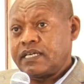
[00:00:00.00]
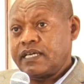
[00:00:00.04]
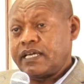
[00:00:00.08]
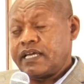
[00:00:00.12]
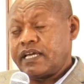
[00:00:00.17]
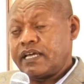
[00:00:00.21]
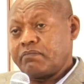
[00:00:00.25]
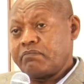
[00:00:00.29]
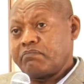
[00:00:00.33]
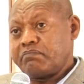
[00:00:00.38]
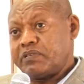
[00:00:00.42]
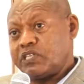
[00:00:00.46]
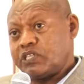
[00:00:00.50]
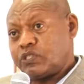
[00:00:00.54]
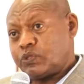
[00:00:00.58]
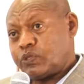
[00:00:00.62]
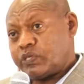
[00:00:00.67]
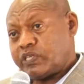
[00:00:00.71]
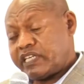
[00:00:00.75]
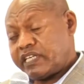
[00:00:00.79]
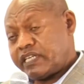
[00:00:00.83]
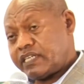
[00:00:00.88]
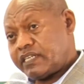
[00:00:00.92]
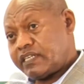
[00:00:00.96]
and
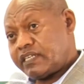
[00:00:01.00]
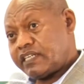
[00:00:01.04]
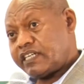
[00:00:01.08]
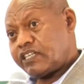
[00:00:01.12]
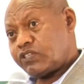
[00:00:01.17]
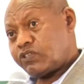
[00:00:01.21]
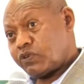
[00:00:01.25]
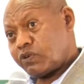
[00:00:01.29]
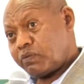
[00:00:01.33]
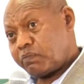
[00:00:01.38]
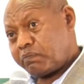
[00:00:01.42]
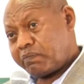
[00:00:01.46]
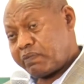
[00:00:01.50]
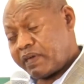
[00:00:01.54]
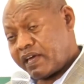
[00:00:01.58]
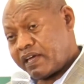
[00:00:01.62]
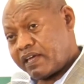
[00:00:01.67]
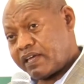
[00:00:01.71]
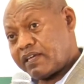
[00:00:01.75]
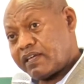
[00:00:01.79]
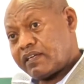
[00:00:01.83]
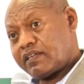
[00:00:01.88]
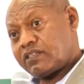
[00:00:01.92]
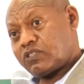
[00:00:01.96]
between
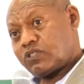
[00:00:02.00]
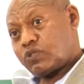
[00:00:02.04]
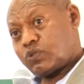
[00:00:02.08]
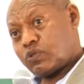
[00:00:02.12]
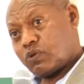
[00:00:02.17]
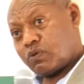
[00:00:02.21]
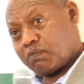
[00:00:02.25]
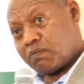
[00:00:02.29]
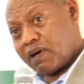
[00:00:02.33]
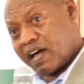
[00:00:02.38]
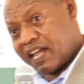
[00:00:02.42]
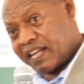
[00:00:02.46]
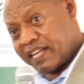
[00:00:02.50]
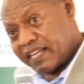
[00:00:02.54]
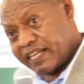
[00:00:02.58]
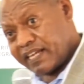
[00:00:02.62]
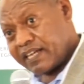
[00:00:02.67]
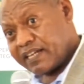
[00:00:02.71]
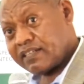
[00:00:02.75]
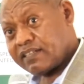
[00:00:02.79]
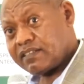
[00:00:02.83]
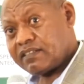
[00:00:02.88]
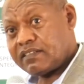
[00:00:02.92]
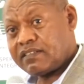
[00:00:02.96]
Ethiopia and
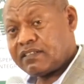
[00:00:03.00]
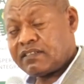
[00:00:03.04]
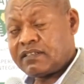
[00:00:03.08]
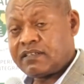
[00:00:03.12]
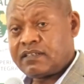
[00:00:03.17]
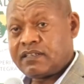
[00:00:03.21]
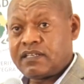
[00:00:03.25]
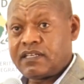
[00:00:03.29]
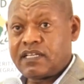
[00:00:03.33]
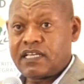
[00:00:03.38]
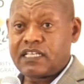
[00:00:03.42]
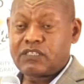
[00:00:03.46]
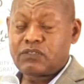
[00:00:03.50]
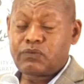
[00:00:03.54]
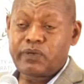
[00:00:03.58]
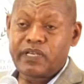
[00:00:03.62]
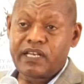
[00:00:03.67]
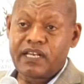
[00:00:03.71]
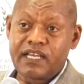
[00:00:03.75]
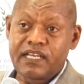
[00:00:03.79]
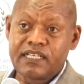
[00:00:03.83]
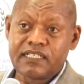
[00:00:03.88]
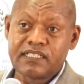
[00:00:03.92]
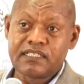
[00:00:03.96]
Somalia, as
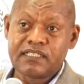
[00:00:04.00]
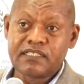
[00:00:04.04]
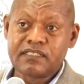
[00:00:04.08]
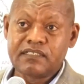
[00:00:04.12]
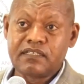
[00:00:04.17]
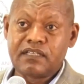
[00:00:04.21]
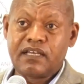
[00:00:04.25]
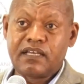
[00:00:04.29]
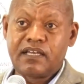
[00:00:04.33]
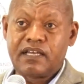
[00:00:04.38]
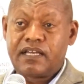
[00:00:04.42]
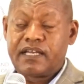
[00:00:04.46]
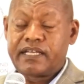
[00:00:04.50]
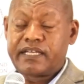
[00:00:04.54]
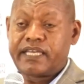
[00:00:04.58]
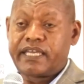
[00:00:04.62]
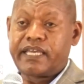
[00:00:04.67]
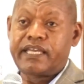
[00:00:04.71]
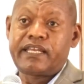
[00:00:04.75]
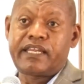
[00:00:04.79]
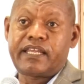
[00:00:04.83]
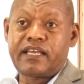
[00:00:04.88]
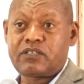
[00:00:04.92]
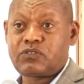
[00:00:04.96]
well as
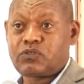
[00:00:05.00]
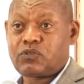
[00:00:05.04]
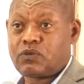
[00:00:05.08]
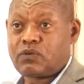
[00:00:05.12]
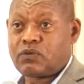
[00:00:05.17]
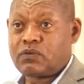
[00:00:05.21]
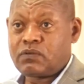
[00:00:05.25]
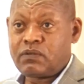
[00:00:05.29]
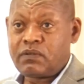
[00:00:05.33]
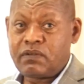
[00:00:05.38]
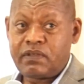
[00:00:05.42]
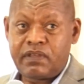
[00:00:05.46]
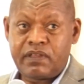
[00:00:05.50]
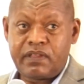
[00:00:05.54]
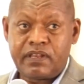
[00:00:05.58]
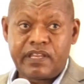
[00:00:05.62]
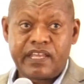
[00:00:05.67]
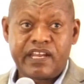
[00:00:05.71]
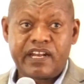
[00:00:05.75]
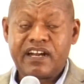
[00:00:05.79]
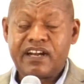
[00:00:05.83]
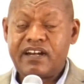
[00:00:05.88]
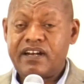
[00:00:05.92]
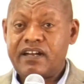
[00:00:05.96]
Kenya. So
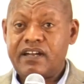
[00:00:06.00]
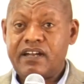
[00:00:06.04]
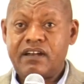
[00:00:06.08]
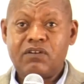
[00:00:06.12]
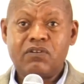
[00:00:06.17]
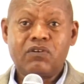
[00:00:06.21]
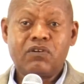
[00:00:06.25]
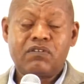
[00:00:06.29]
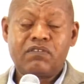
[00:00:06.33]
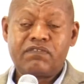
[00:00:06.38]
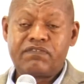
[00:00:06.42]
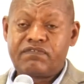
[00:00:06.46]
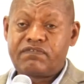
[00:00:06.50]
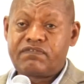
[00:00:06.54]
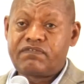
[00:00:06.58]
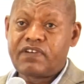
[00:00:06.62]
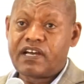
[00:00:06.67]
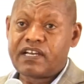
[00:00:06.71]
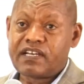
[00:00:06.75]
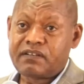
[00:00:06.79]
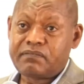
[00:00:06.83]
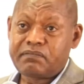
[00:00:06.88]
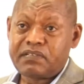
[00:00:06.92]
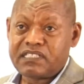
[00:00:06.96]
there are a lot of
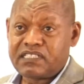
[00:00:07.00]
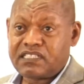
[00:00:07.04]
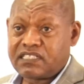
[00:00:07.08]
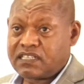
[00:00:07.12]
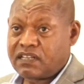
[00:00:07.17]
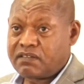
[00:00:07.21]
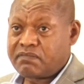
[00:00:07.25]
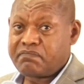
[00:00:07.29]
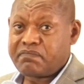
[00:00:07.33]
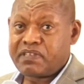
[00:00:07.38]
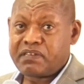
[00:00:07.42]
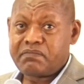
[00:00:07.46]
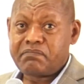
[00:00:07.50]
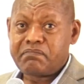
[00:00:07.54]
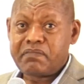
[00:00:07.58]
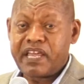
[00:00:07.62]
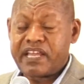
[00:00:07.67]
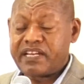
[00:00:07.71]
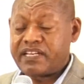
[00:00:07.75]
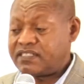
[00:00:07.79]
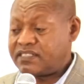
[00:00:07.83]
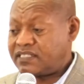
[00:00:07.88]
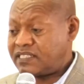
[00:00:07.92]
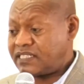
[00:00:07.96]
agreements have been
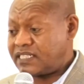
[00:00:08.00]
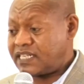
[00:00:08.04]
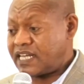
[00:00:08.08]
made in